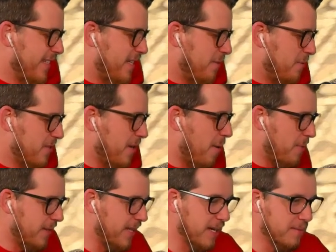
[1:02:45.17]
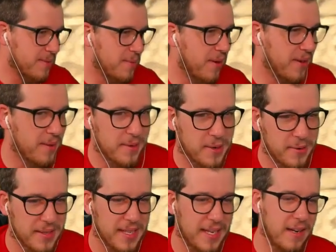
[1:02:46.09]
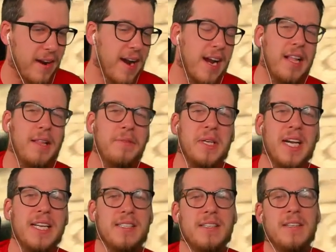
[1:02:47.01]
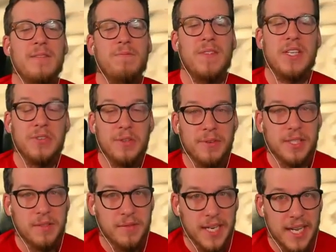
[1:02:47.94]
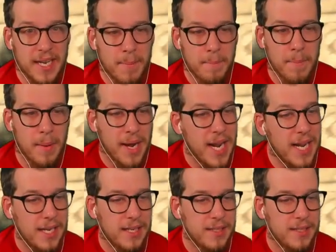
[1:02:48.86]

we'll start putting that up tomorrow. Let me know what you think. All right, I love you guys. Enjoy the rest of your day. Bye bye.